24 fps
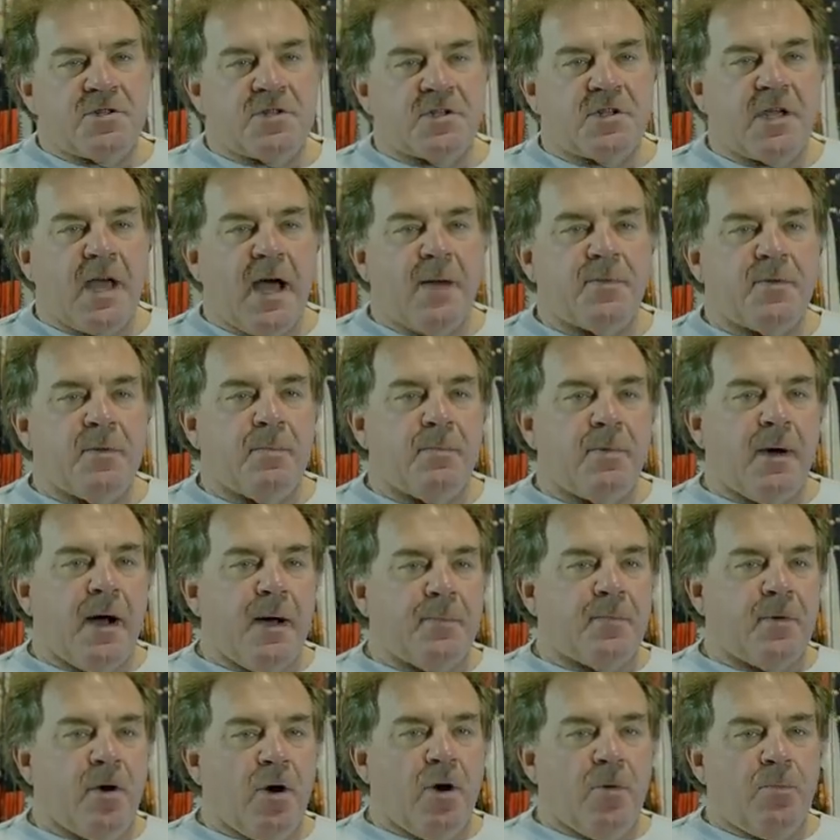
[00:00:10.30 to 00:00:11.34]
this is Captain
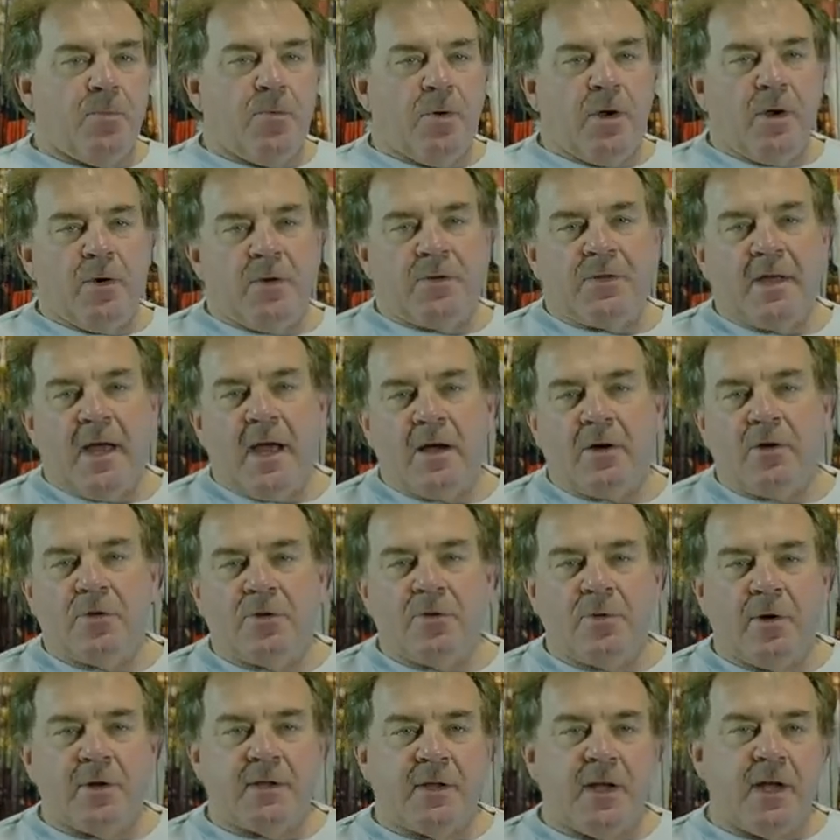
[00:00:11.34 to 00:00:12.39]
Bob Cope. We're here at Tackle
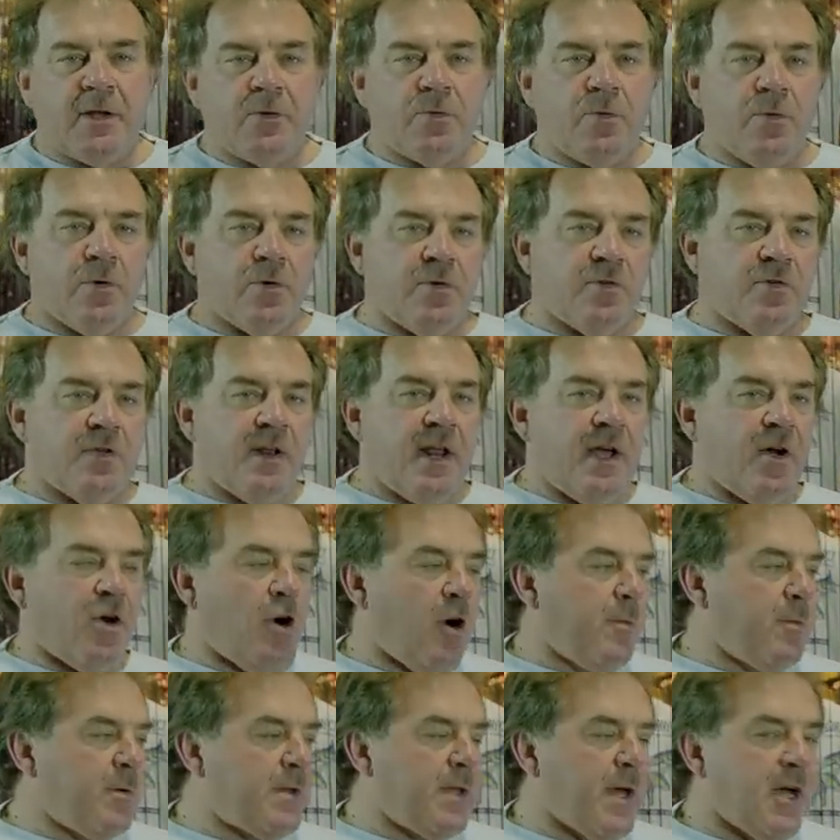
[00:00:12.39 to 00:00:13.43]
Direct headquarters in Egg
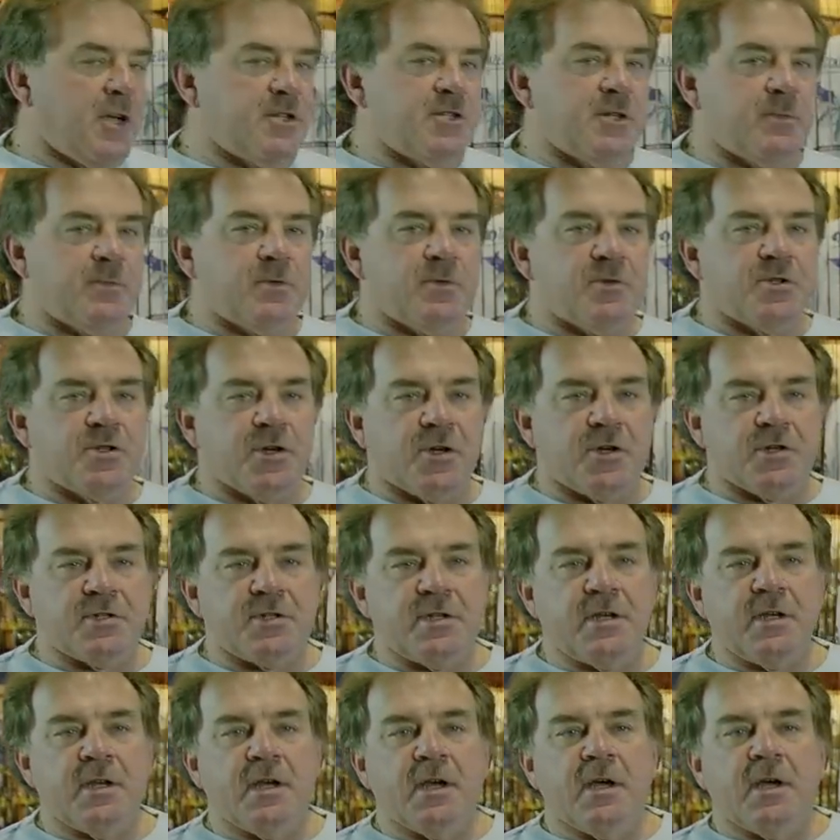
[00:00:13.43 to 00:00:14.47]
Harbor Township, New
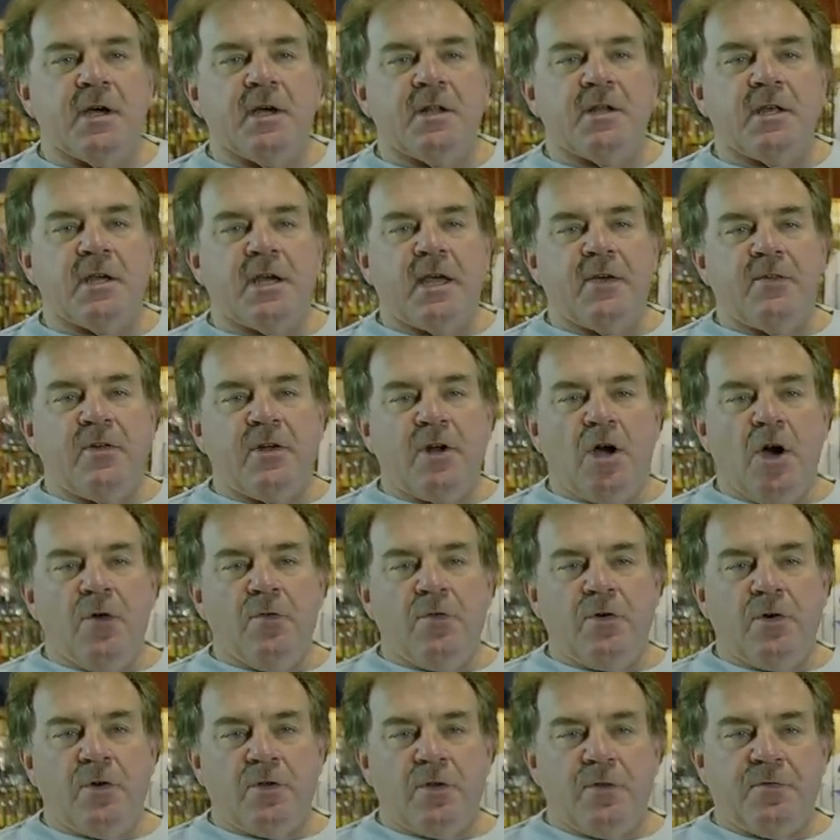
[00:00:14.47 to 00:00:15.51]
Jersey, to give you an
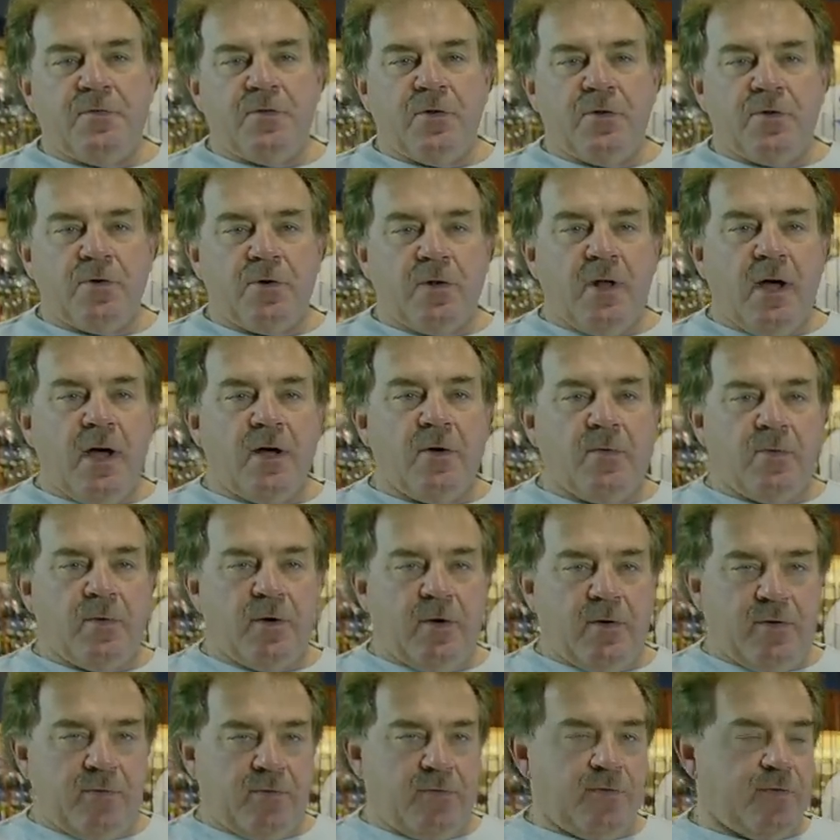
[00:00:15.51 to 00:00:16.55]
overview of the Fin-Nor line of
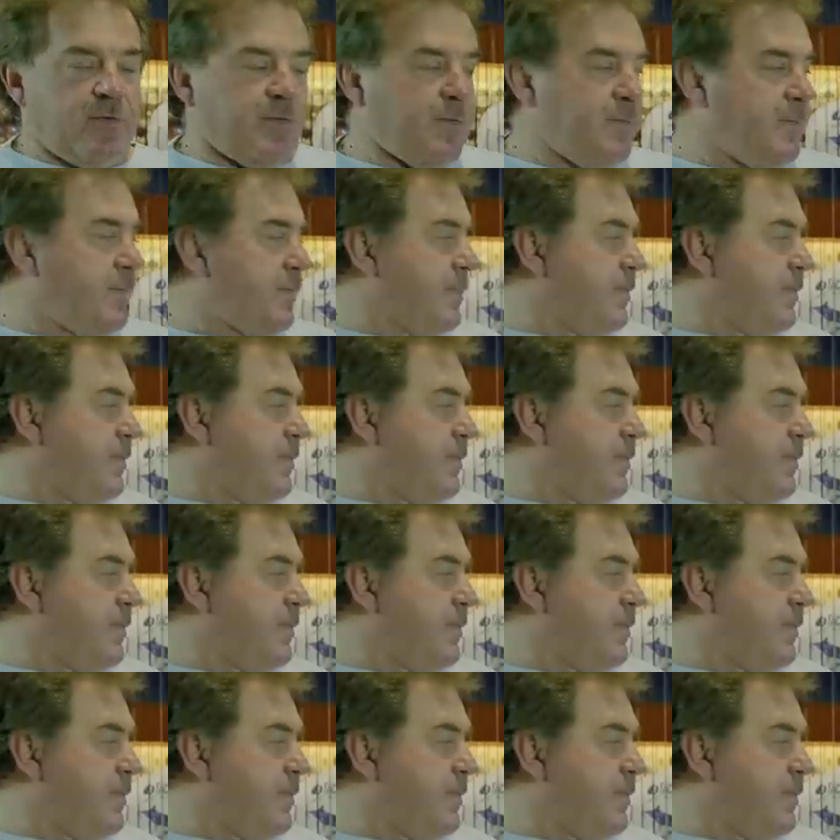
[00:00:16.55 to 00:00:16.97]
reels.